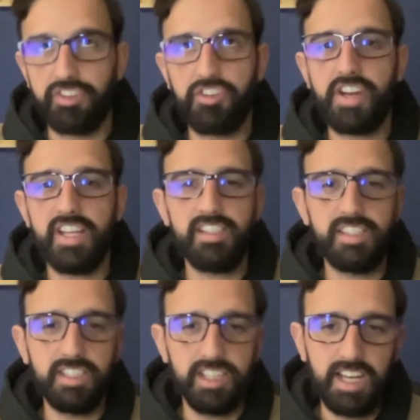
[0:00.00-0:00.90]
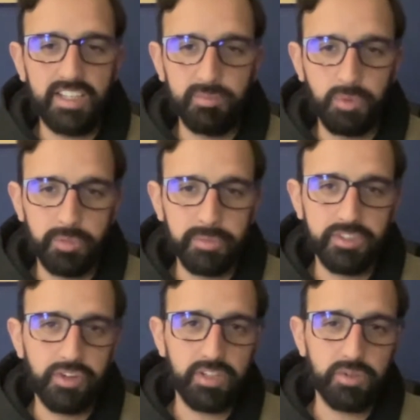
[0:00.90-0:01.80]
crazy
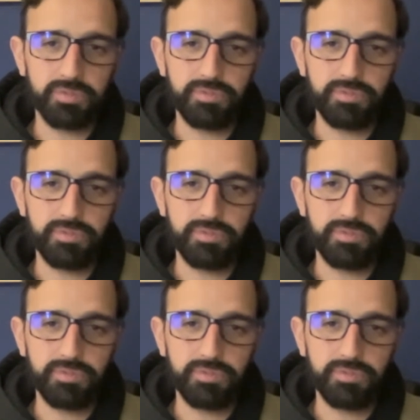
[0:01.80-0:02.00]
unemployment record,